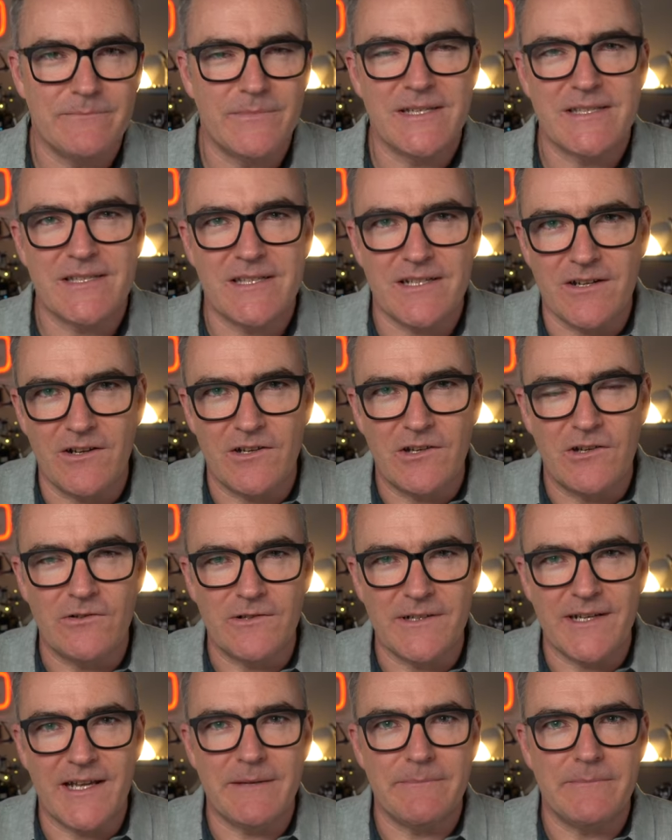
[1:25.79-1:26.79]
but it's got a
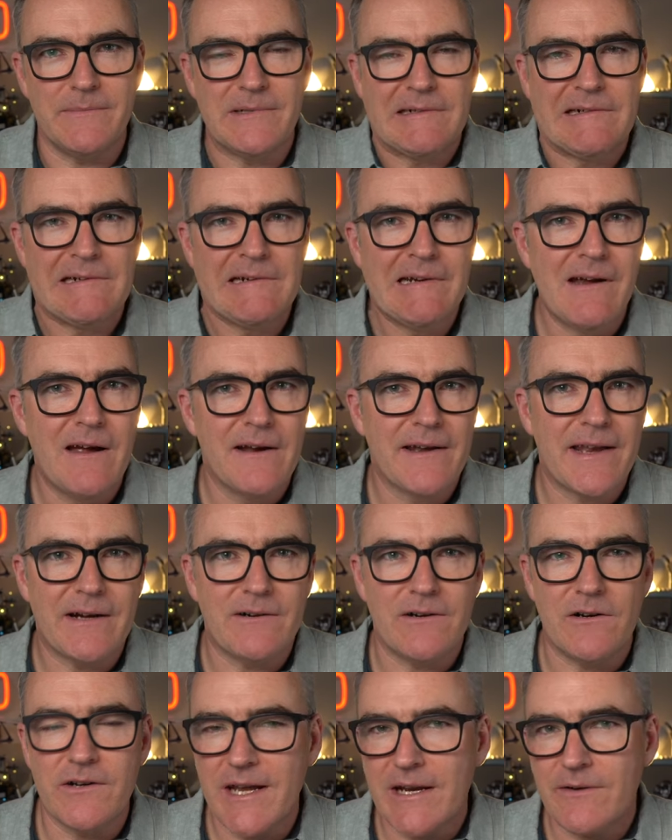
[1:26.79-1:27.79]
long name.
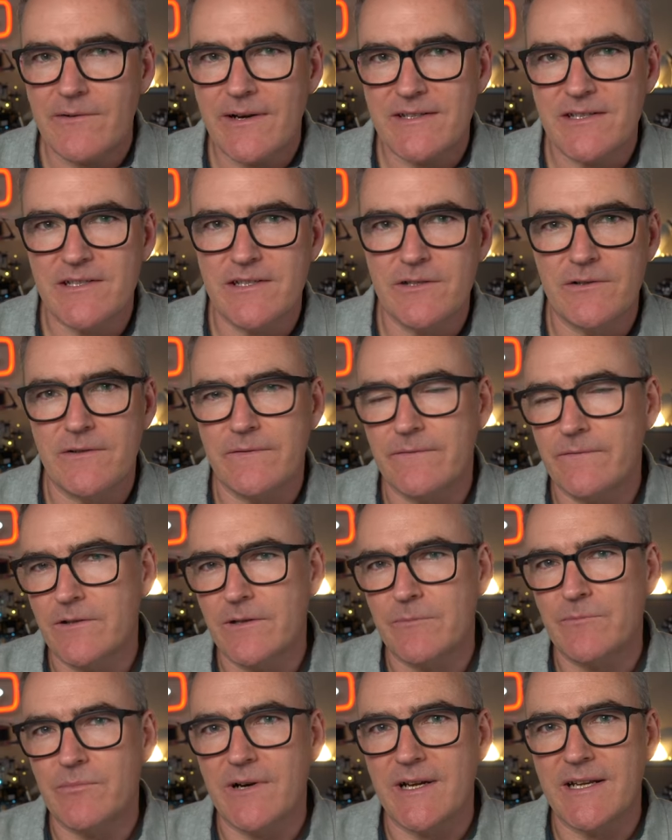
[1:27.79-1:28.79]
Now, I'll get around to doing a full
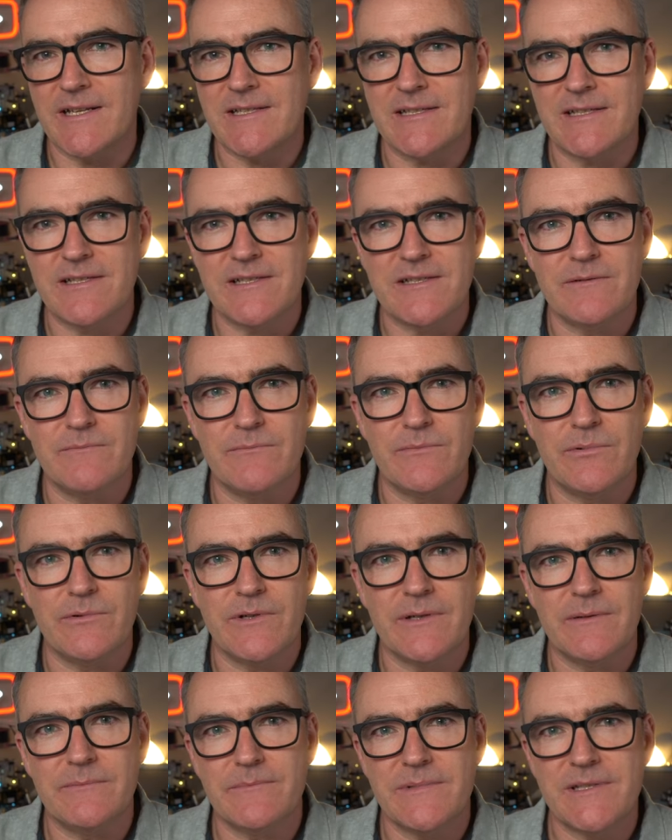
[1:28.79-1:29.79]
appraisal at some
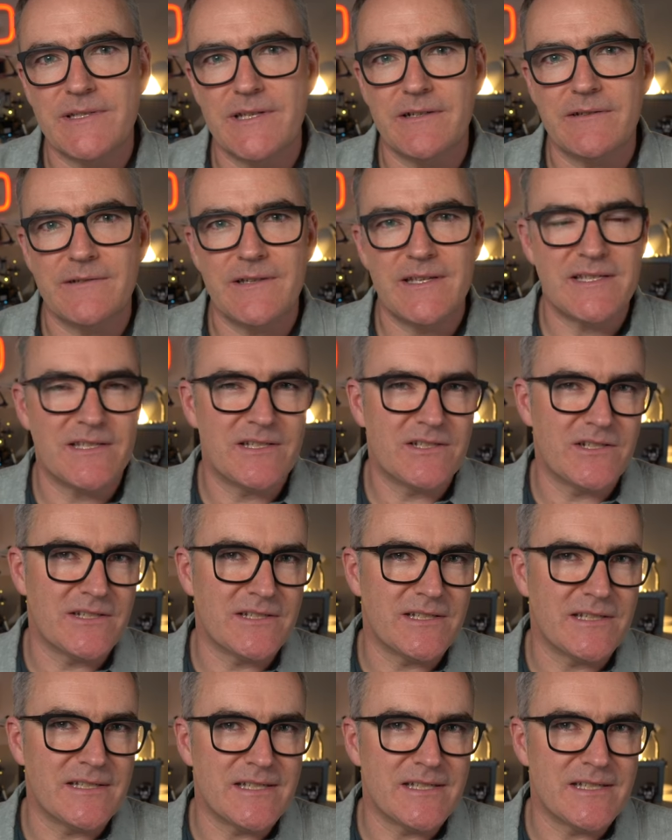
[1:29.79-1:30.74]
point, so this is just a